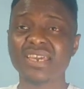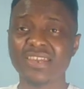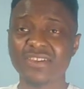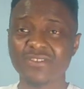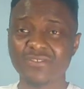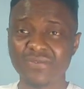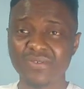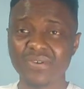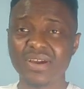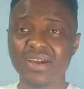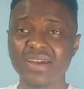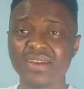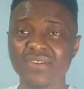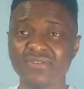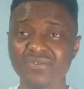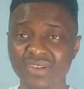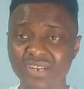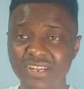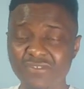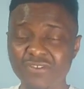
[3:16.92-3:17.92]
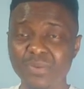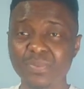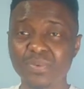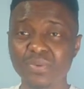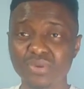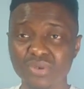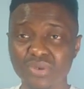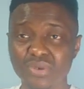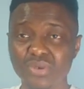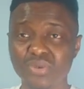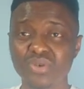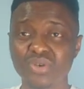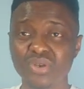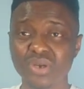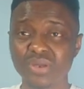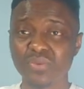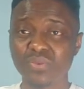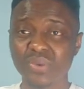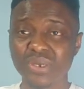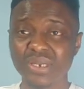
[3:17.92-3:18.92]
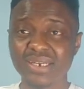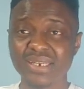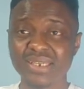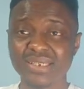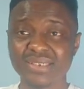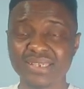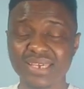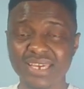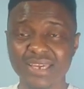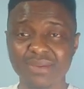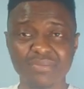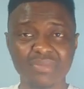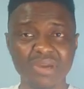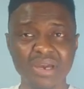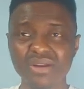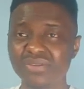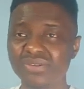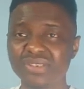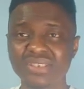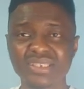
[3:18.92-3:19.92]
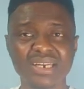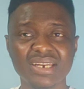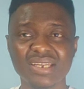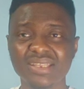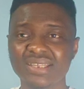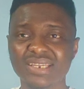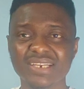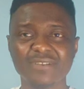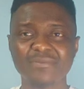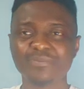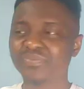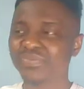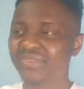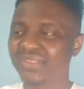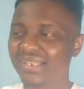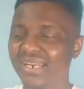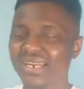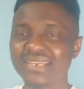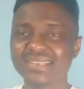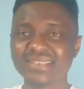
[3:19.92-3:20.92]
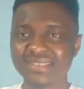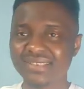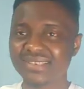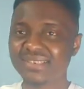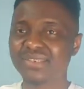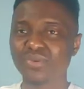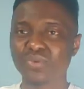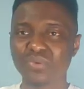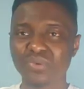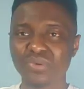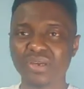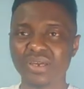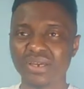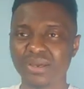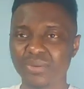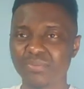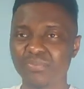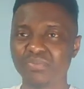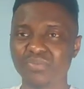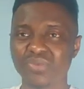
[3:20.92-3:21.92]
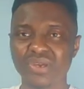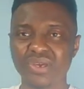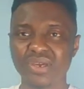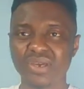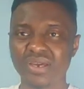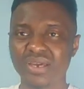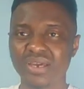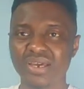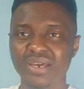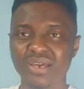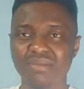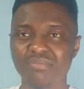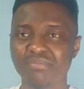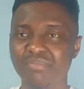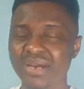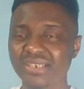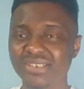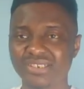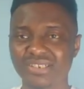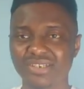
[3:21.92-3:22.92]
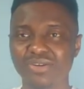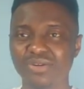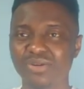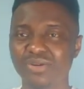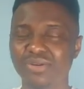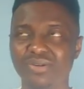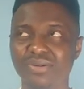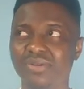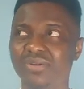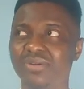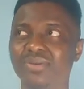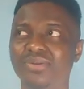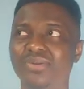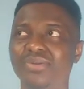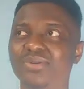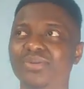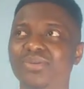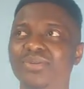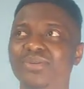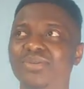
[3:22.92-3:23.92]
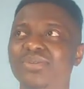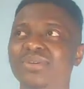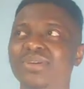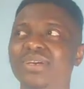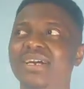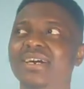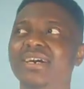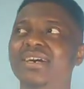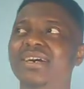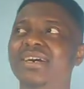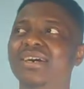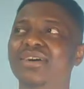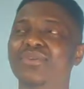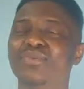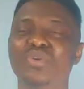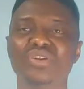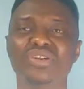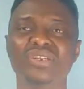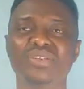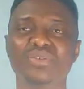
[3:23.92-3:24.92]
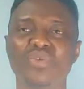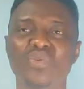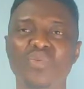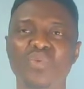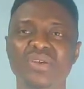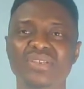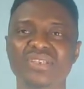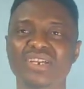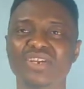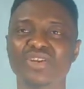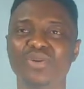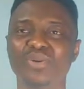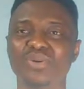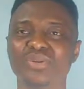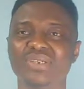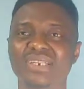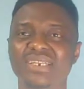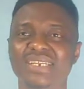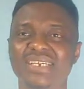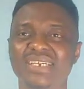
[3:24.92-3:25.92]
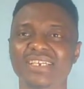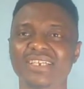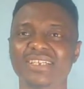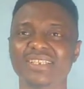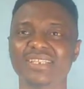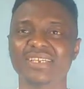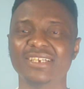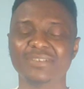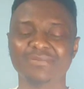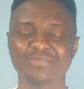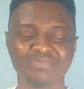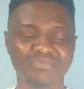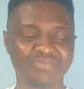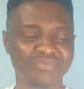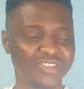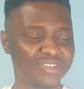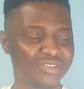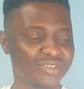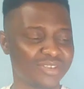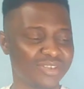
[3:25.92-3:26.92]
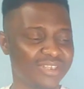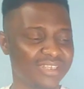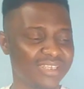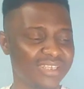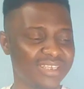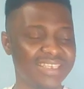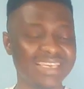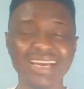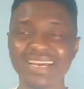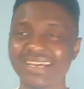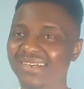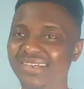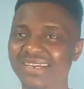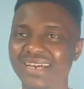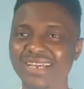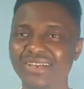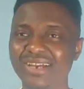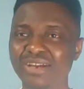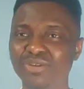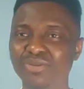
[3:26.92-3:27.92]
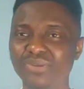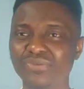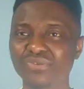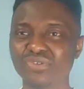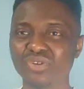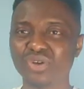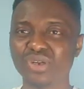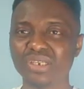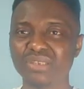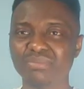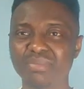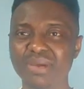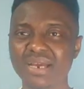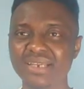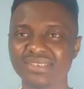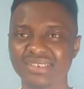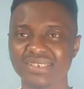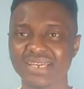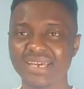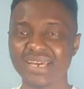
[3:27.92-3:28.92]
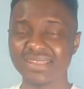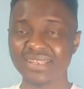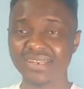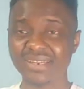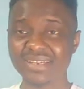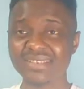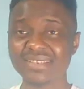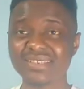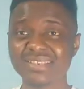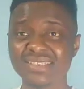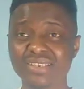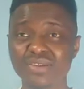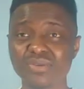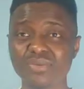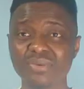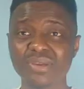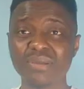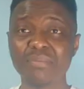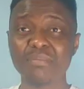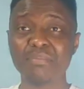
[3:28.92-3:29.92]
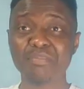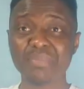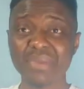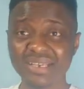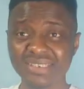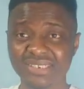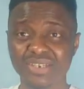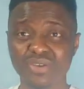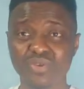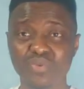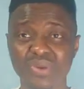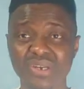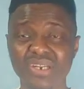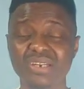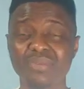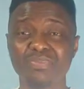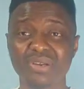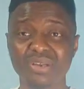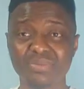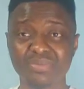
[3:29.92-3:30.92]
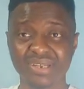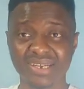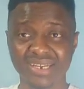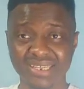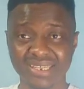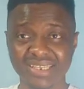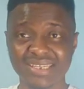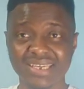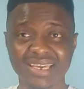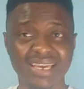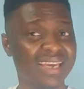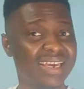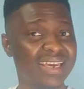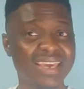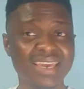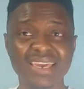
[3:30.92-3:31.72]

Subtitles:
if Liverpool do not win this game, I don't see anything. The Leicester City magic, or what was it called? I could even call it magic. The Leicester City magic winning the Premier League,